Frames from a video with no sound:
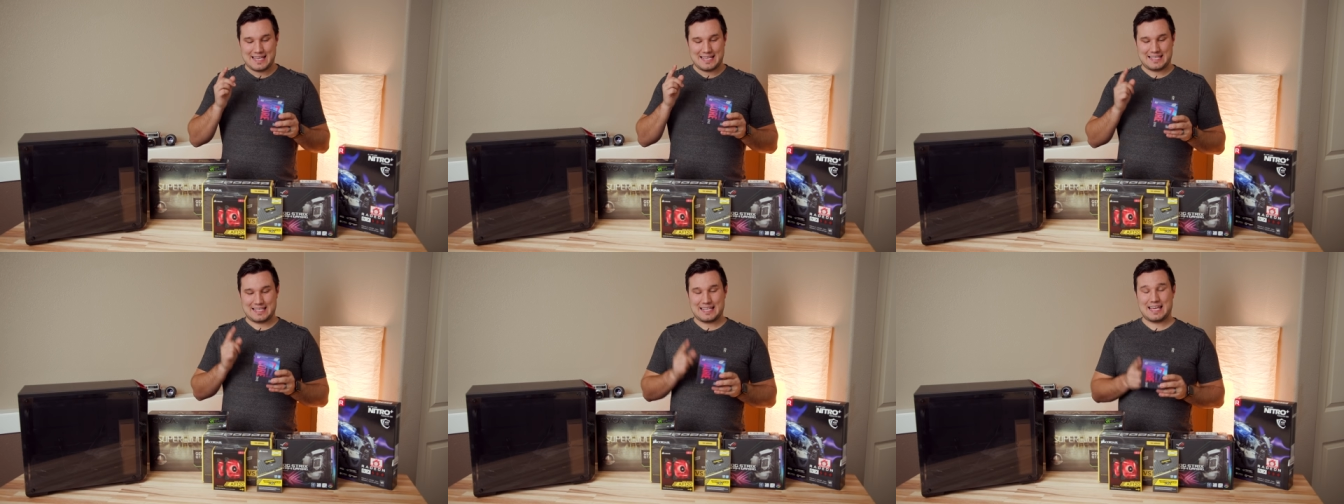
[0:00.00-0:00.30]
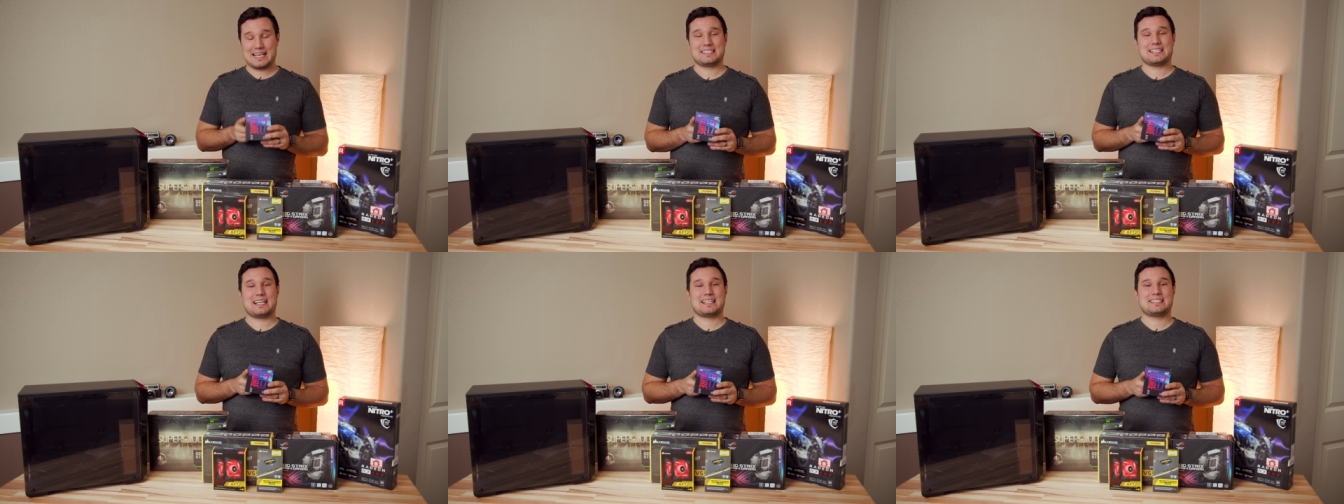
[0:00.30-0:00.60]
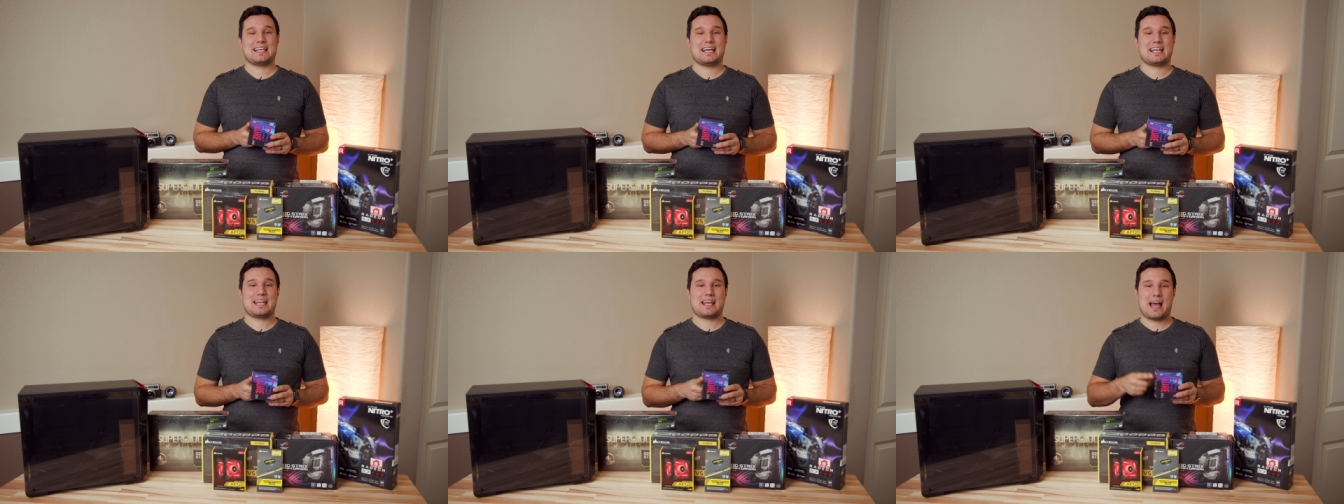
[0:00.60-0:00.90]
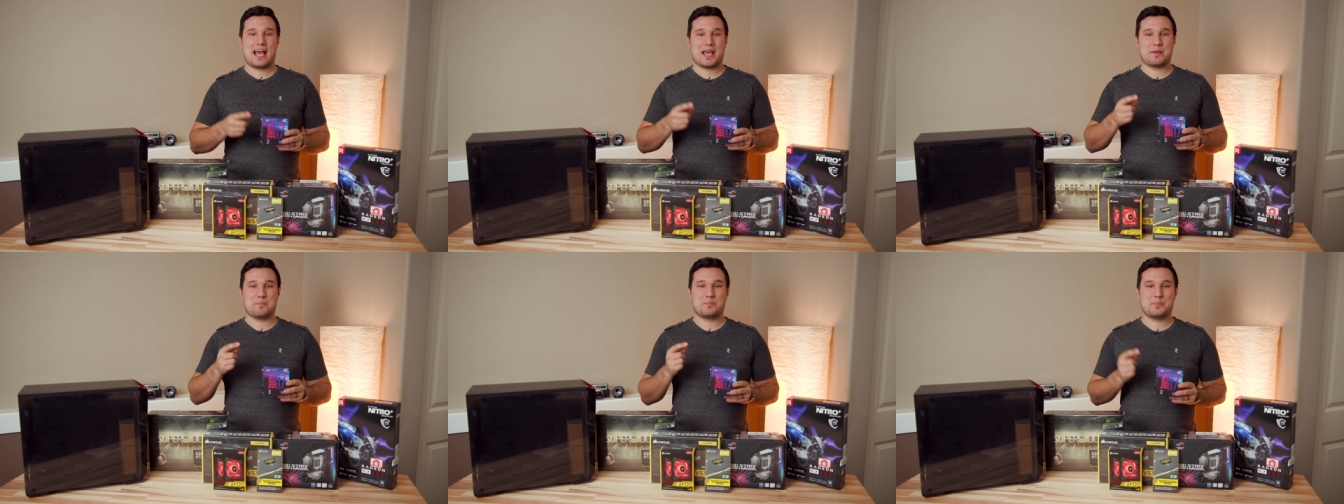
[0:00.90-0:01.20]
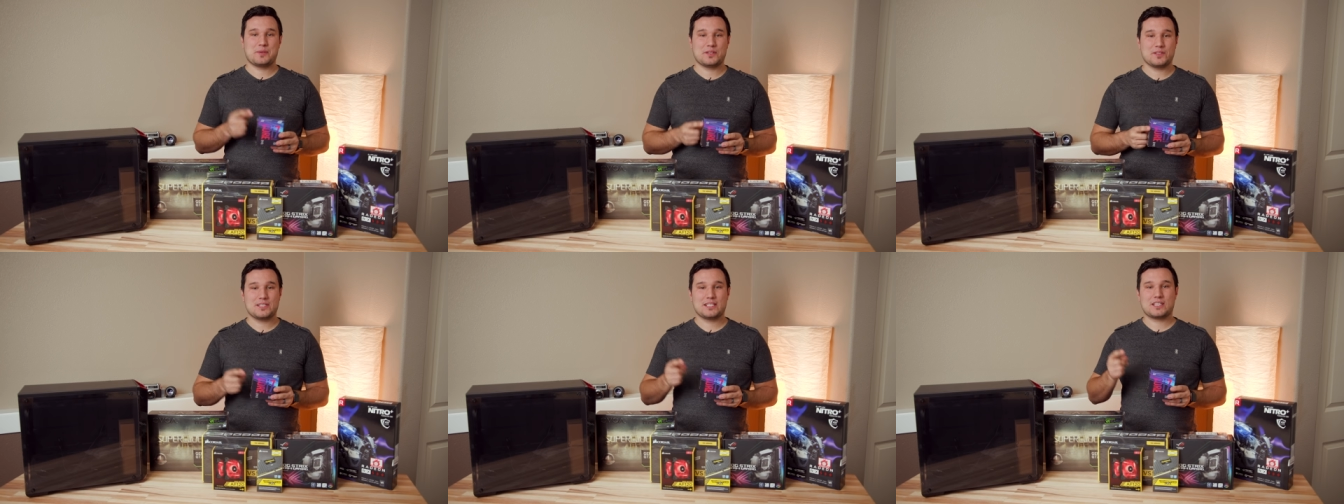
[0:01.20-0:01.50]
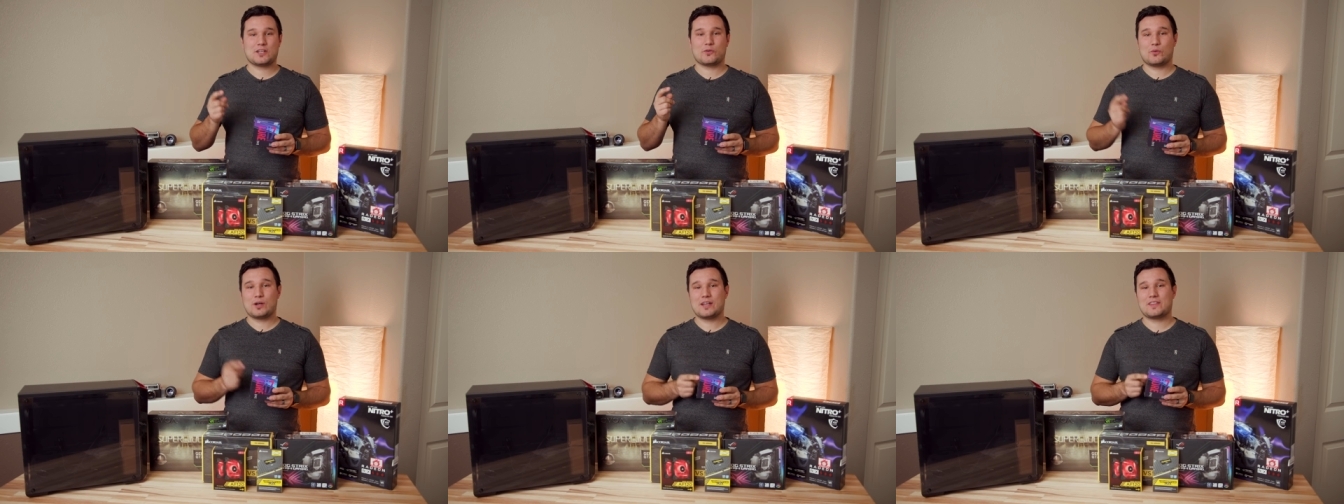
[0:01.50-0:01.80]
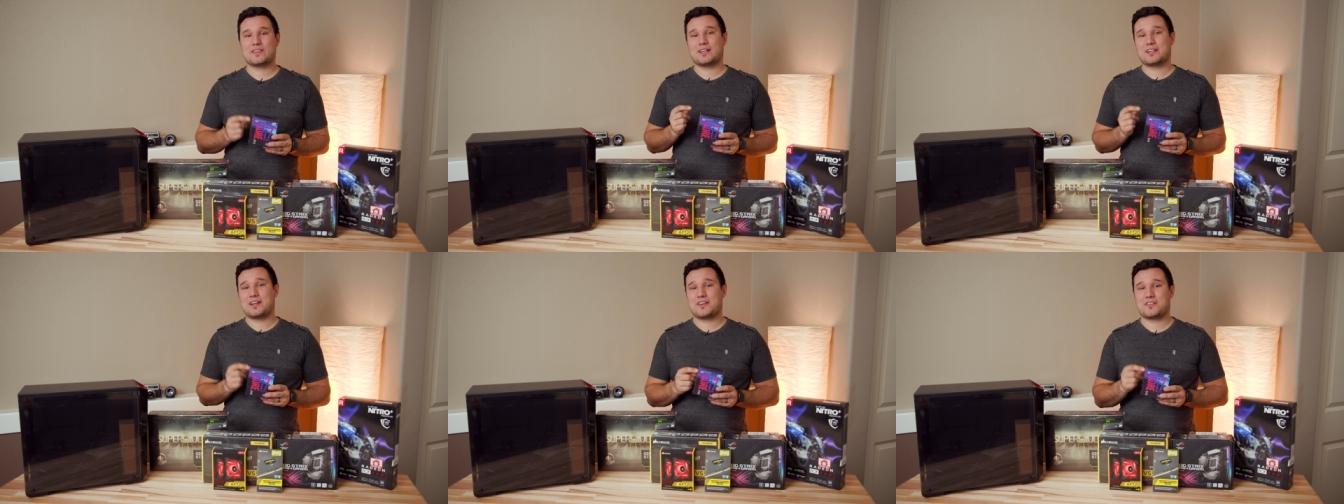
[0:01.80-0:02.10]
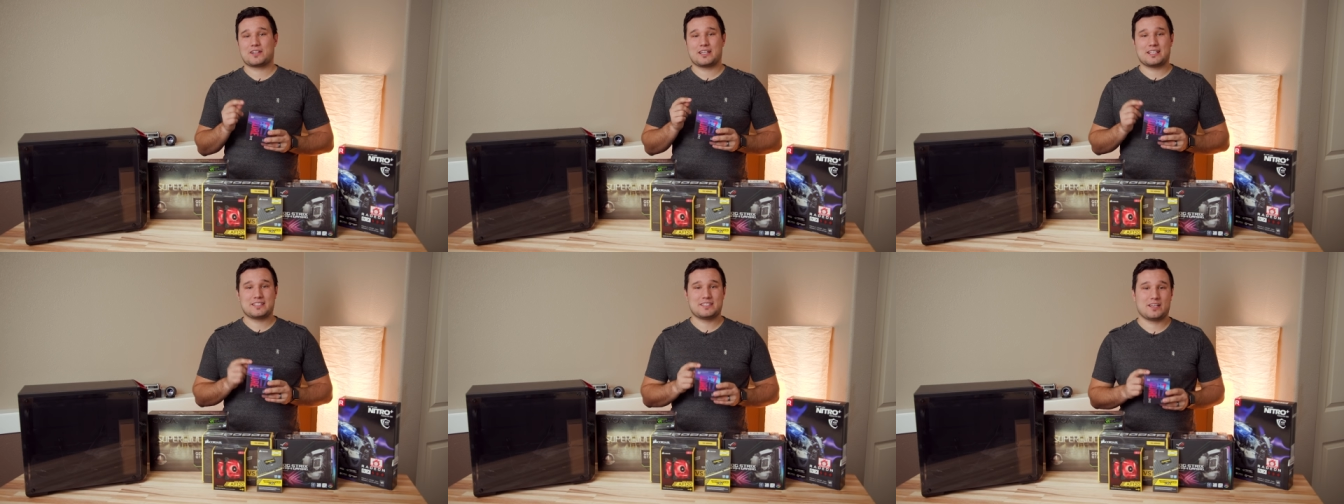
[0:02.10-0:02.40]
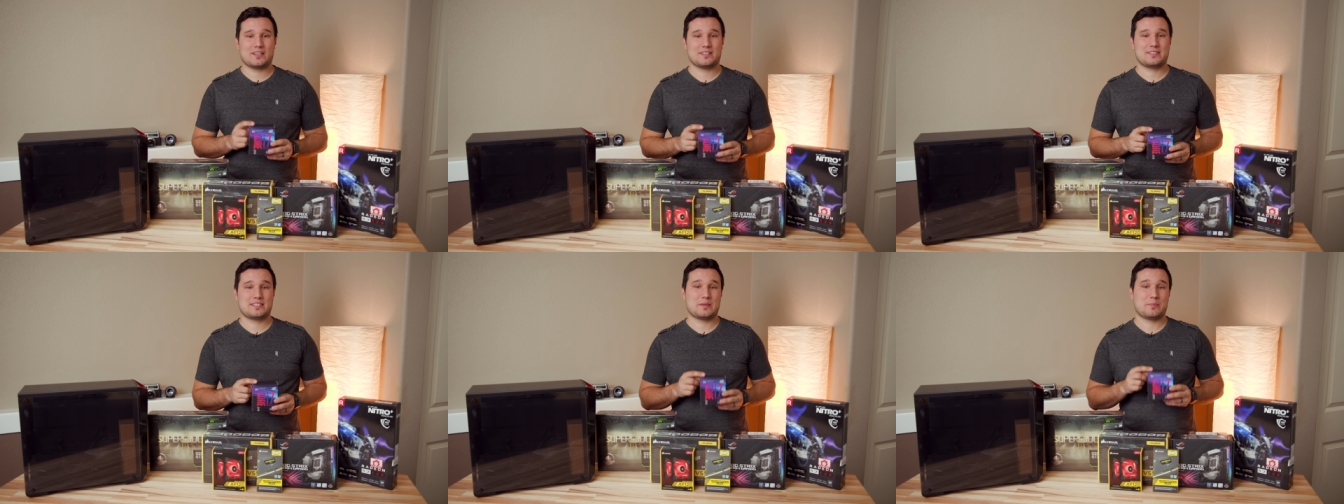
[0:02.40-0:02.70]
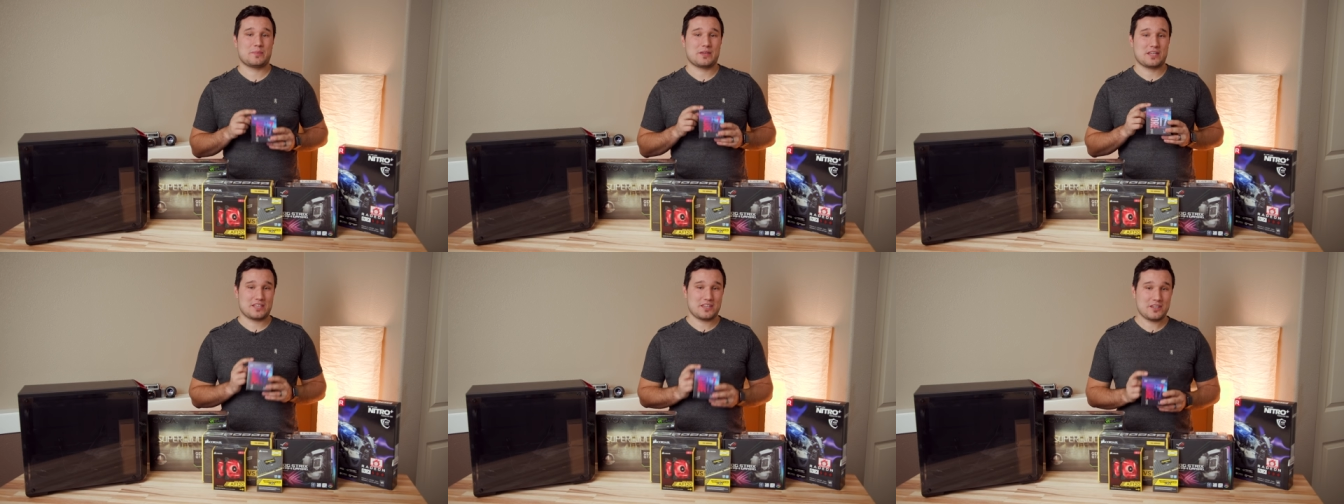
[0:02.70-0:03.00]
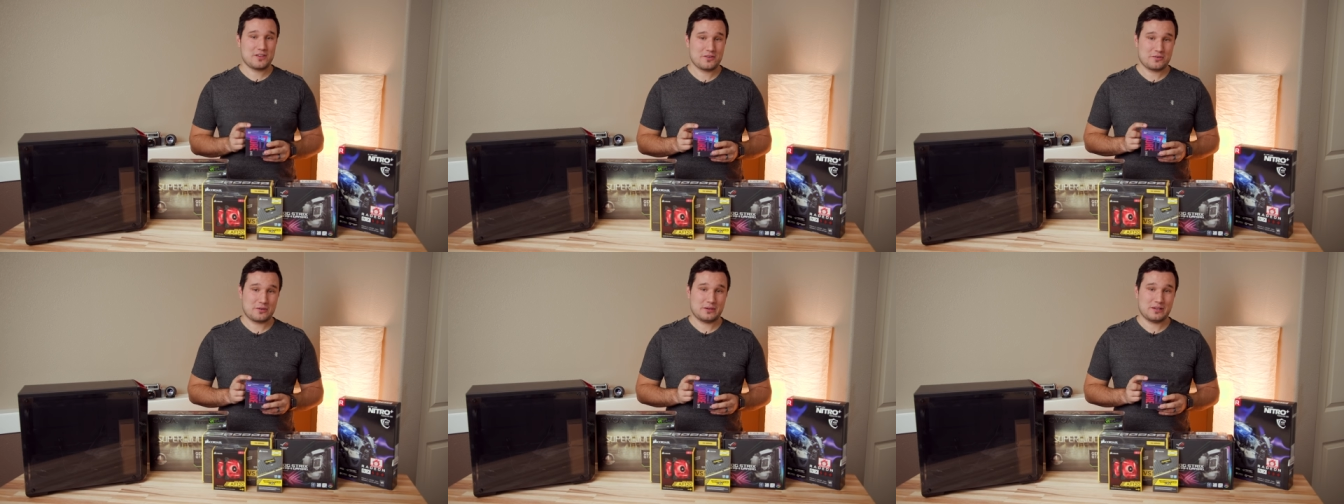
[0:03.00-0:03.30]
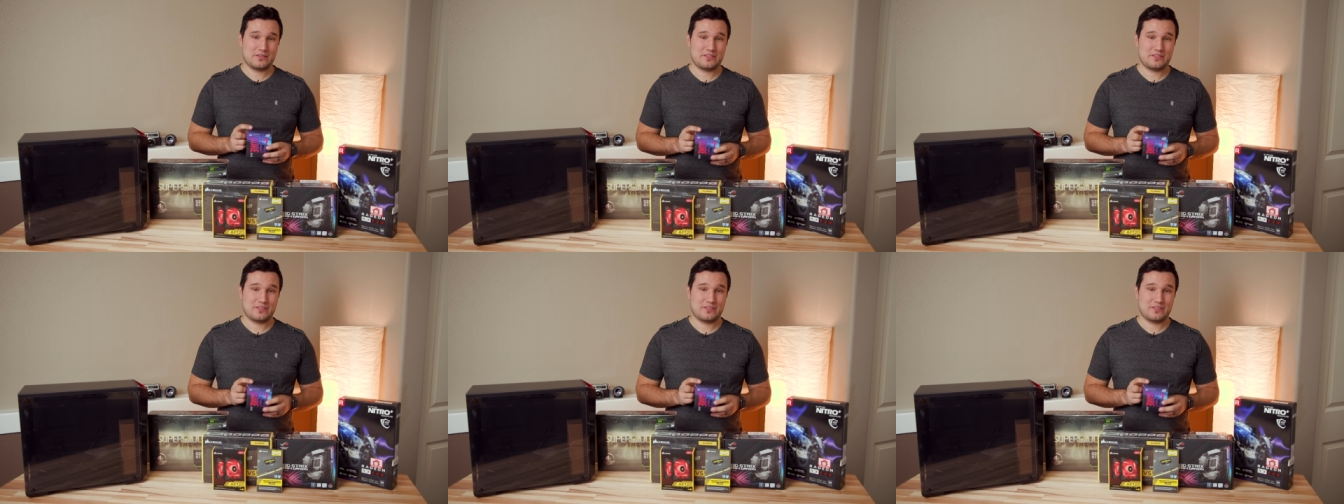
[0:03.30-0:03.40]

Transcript: Yes, I said it, I am building with another Intel CPU.